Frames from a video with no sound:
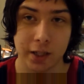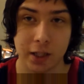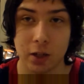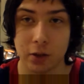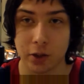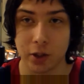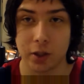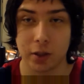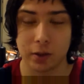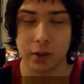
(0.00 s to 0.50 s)
You
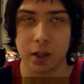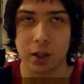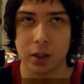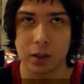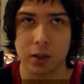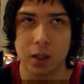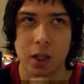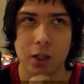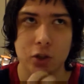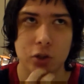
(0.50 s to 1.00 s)
know,
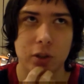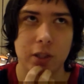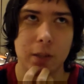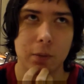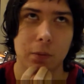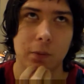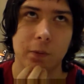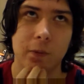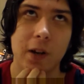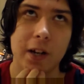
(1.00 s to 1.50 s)
the country
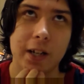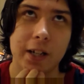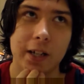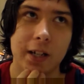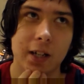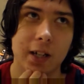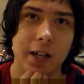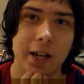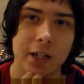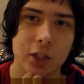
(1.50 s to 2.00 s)
they were
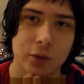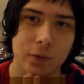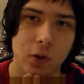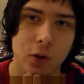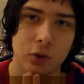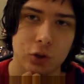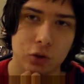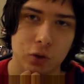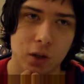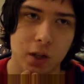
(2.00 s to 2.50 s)
fighting in Age of
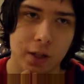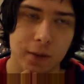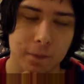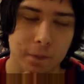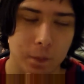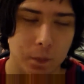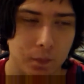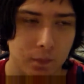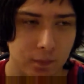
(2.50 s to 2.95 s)
Ultron.